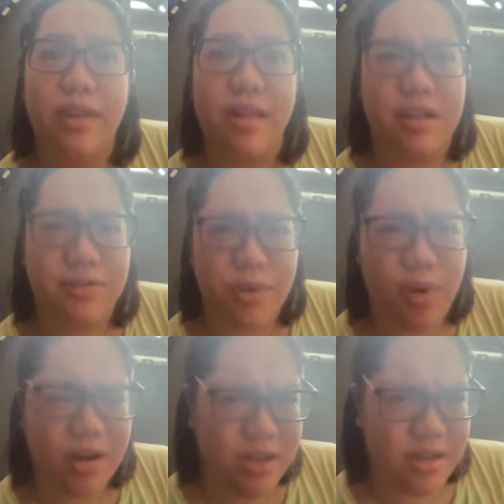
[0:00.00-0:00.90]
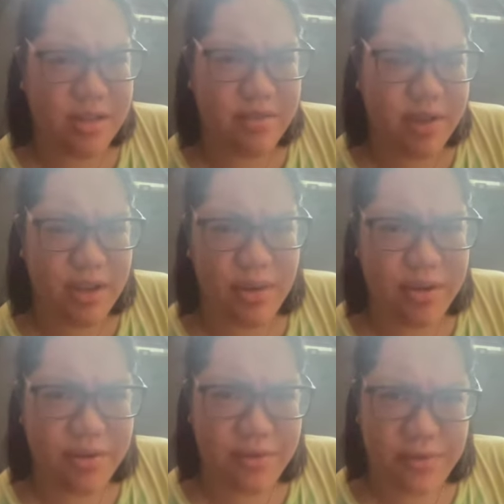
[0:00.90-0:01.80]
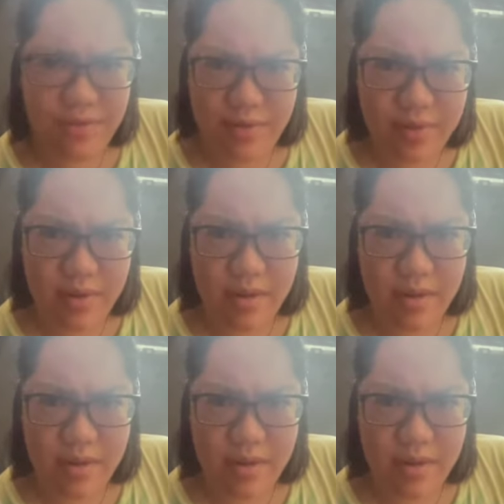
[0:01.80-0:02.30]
thanks for watching this video, if